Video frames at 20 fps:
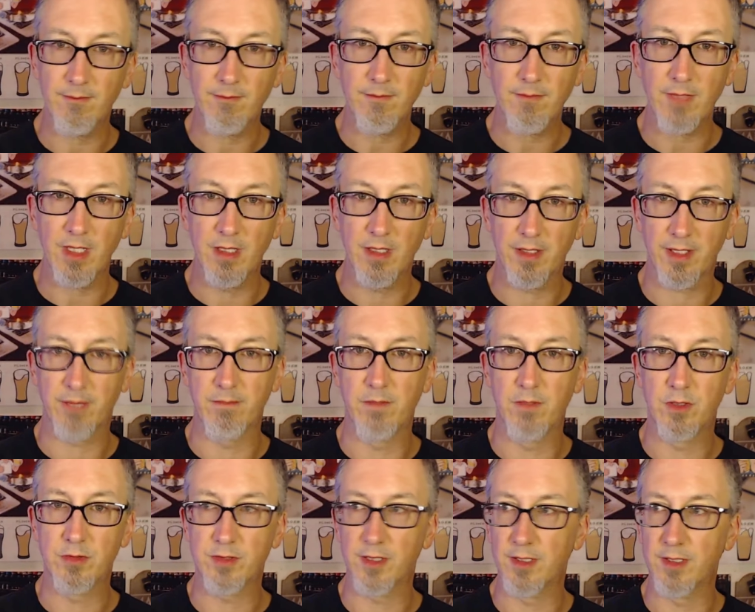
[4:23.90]
like
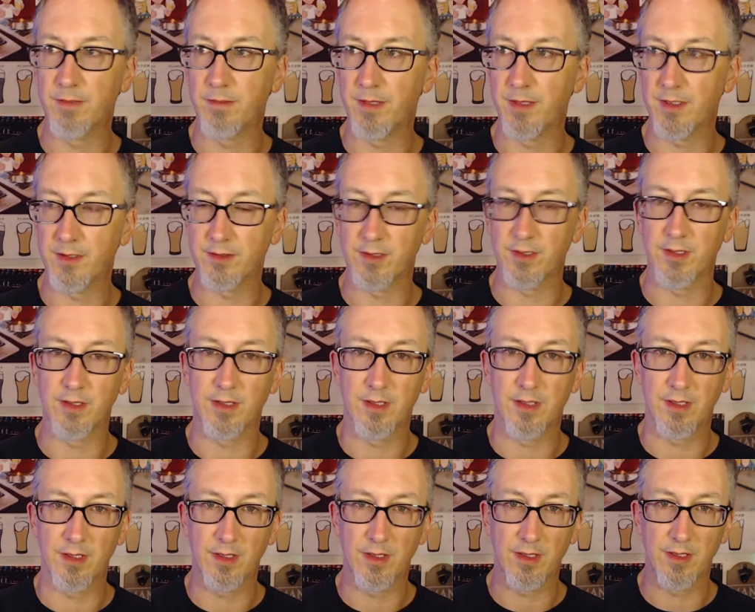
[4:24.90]
most of the beers in
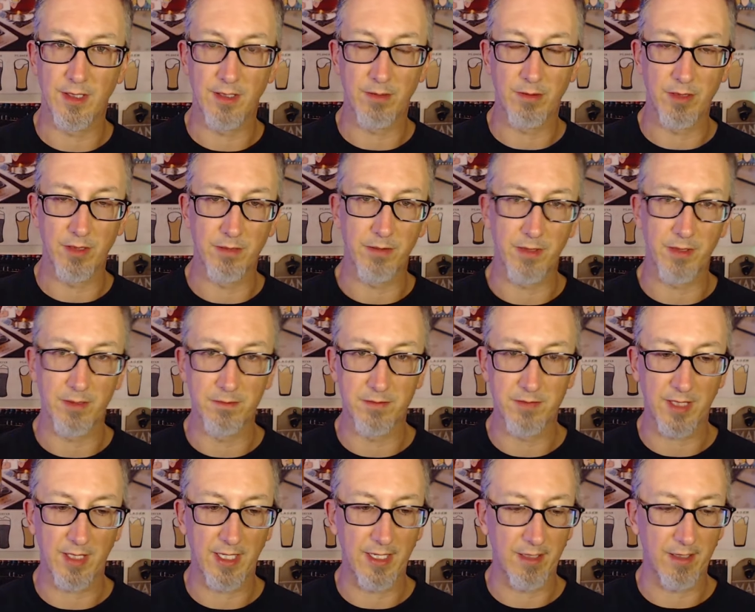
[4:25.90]
Equilibrium's
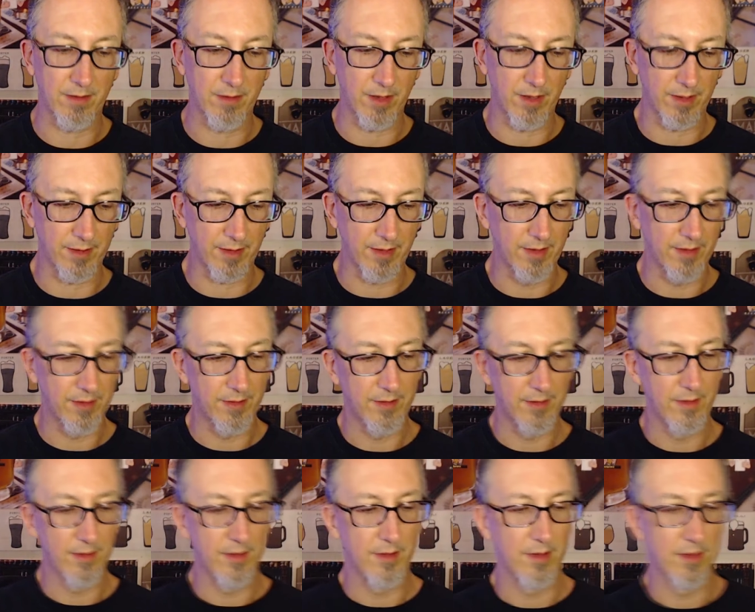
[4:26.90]
catalog.
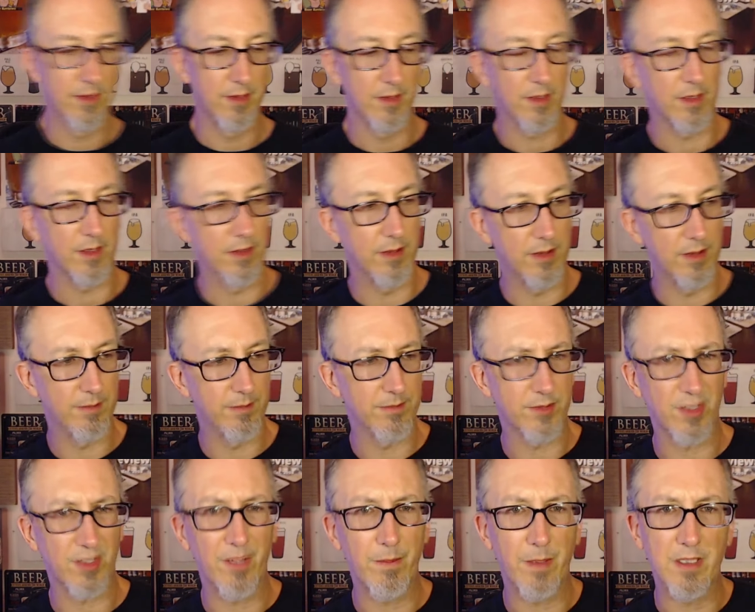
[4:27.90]
Um,
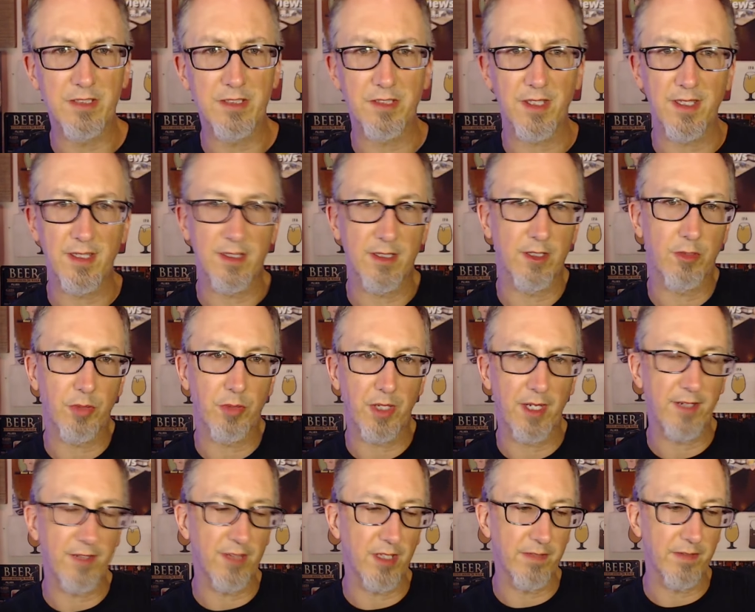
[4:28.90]
so I appreciate the
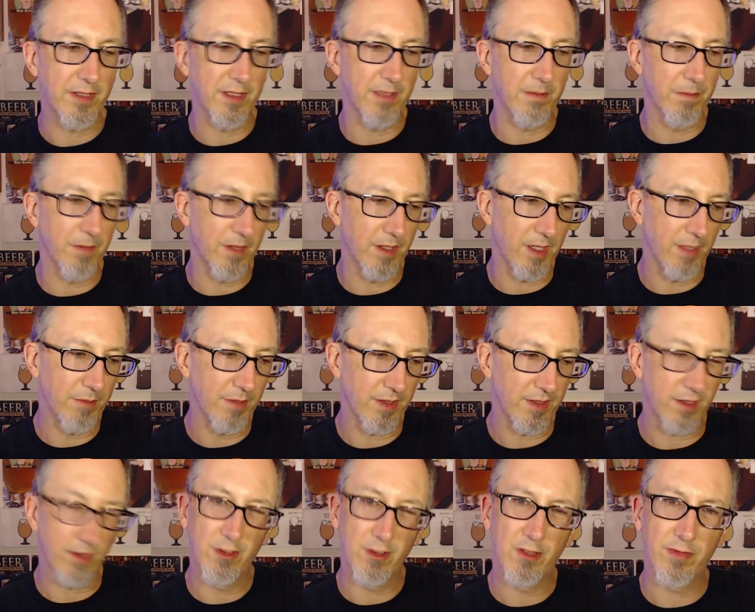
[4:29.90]
creativity, but I'm not a
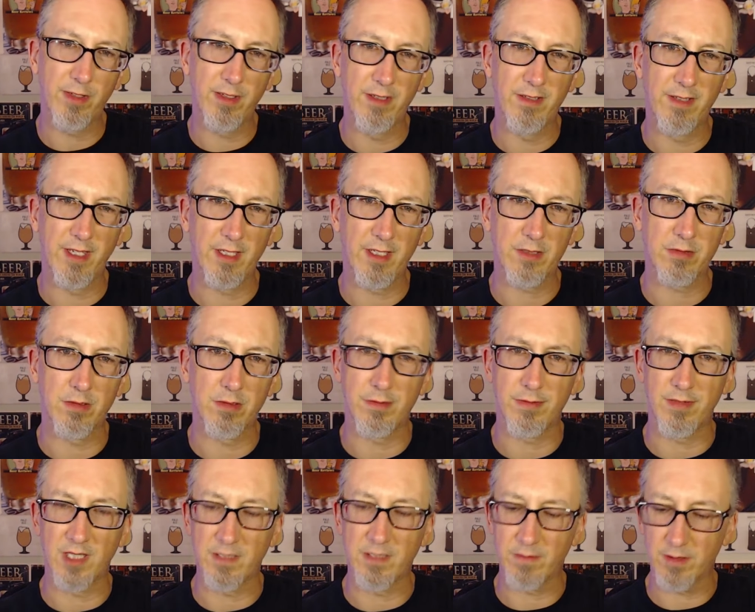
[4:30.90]
huge fan of the actual
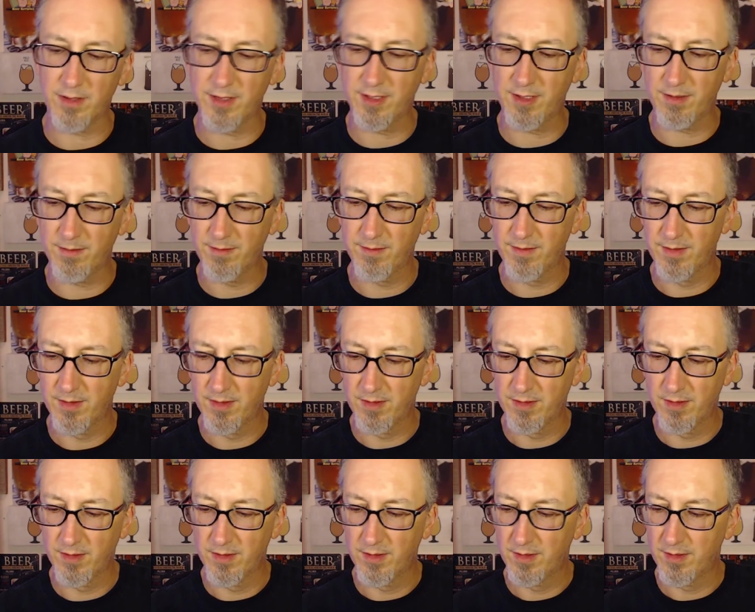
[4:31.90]
flavor here.
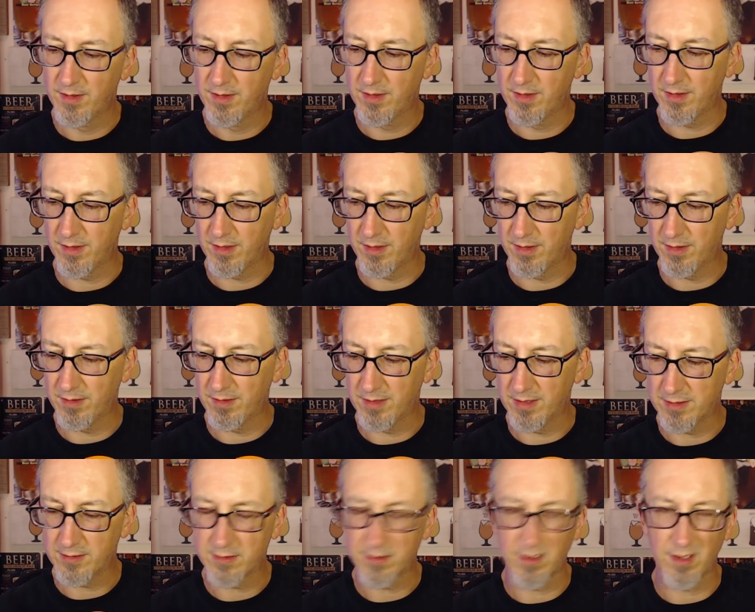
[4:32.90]
You know,
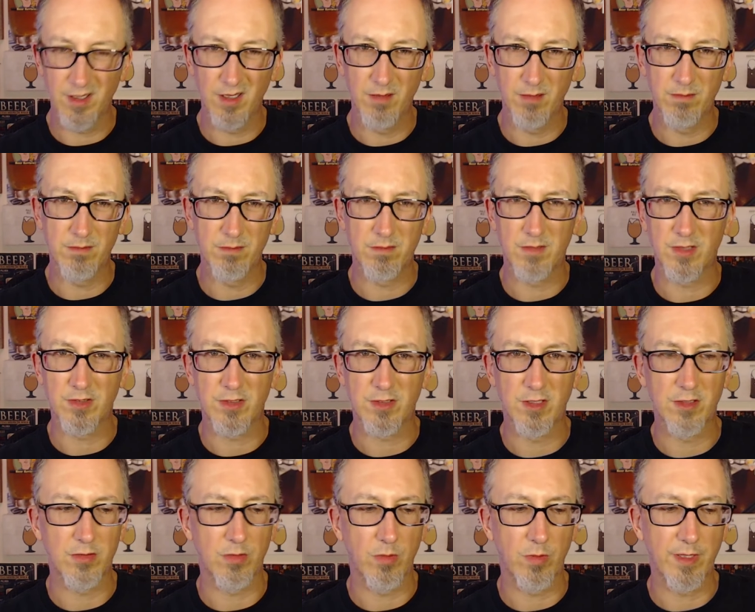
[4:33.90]
it's um, just
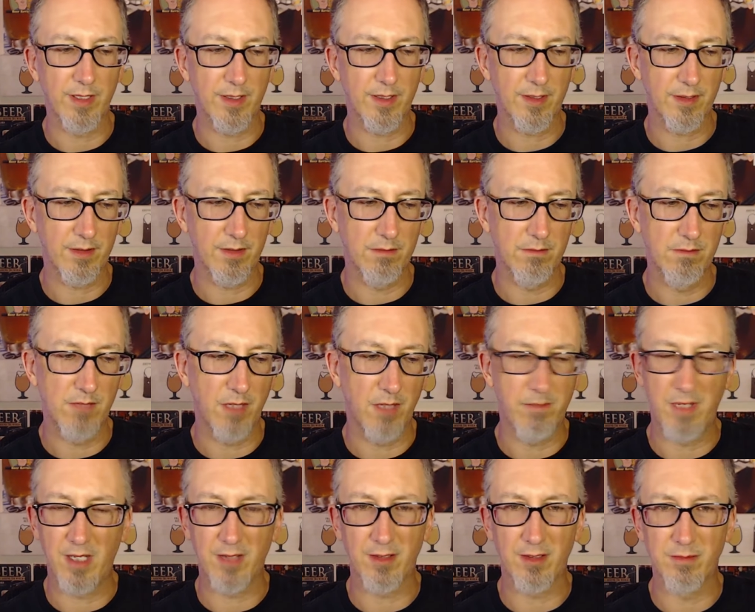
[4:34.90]
this weird
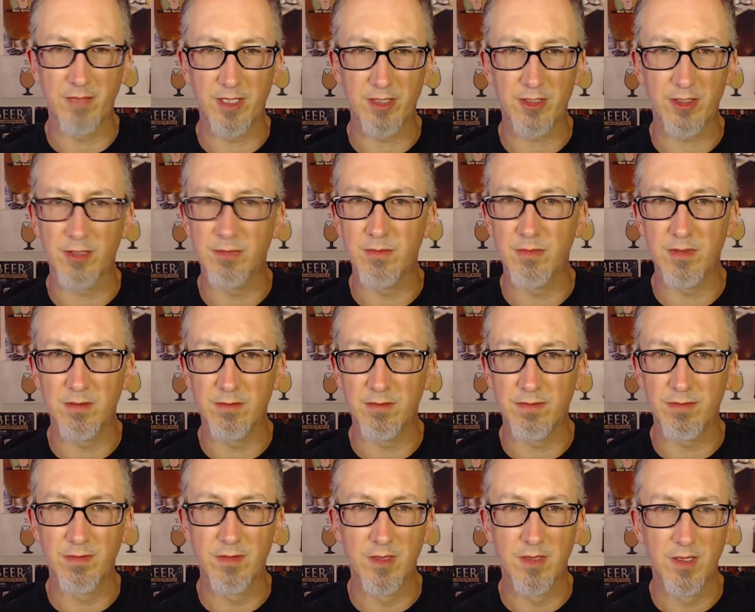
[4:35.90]
amalgamation
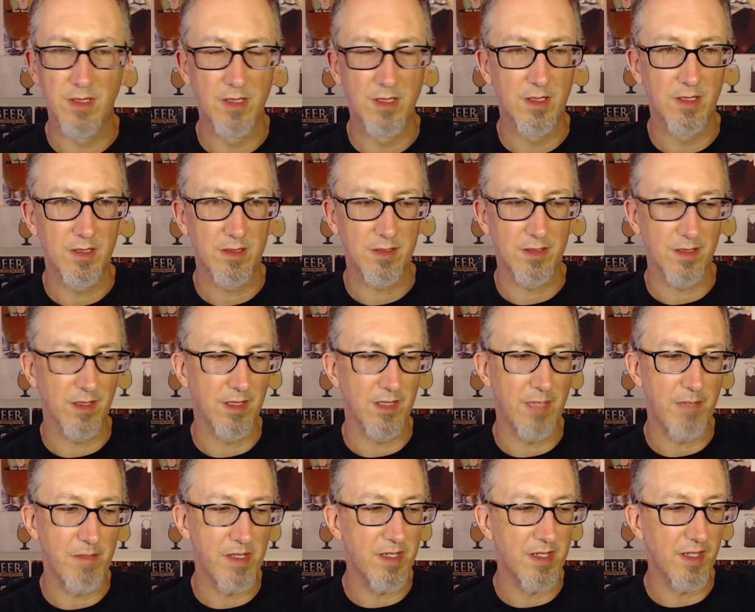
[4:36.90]
of
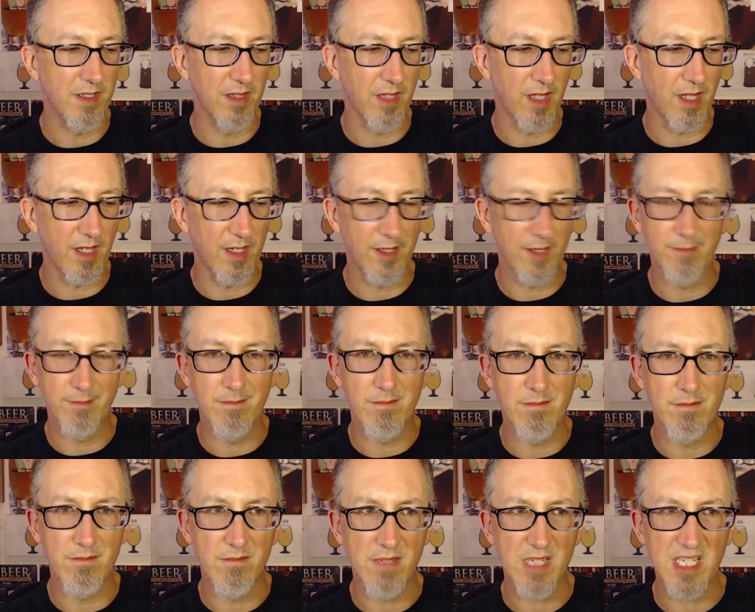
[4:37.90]
lemon and
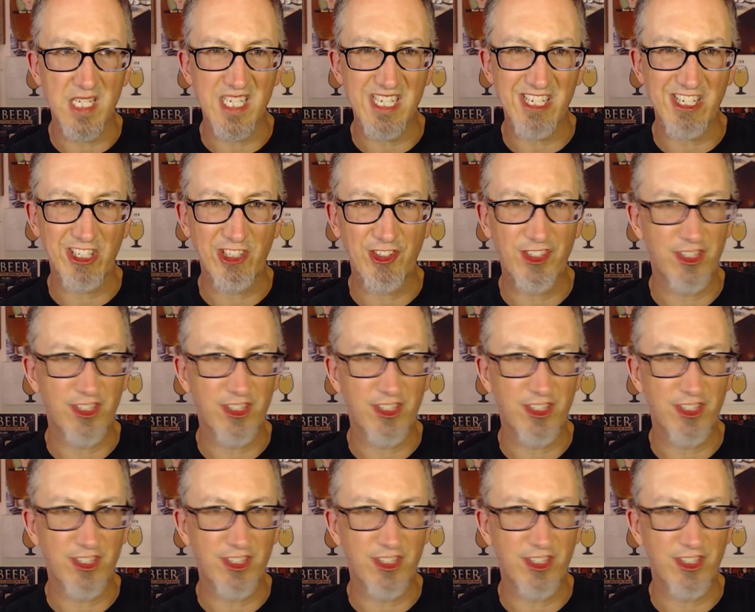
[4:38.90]
lime ish